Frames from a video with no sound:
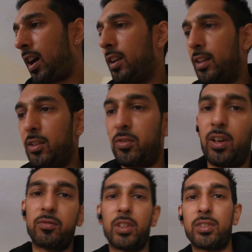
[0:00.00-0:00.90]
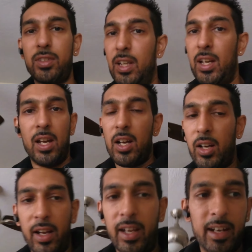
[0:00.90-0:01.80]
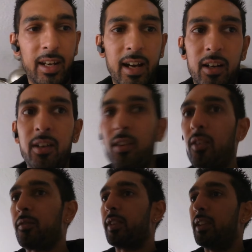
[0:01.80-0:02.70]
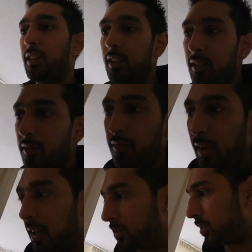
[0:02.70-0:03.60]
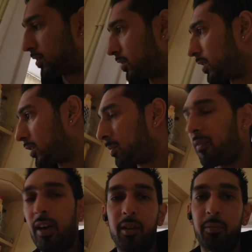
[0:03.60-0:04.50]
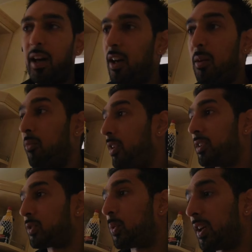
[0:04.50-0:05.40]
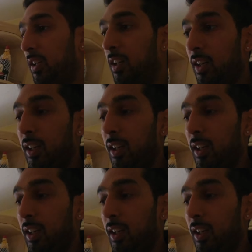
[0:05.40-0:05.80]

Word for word: And literally, I've just going in and out of the flat just to go to my van and back. I'm already sweating.